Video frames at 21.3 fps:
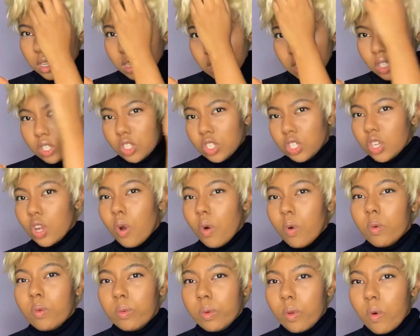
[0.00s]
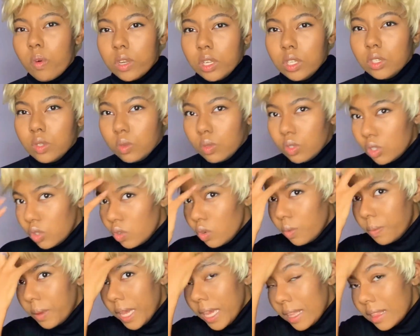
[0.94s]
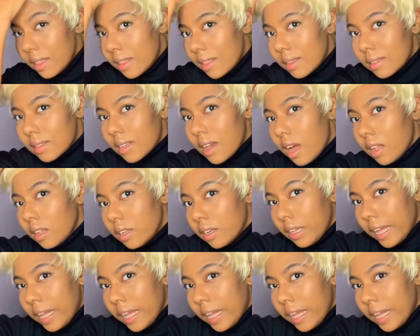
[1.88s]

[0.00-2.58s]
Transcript: shown on YouTube in this color.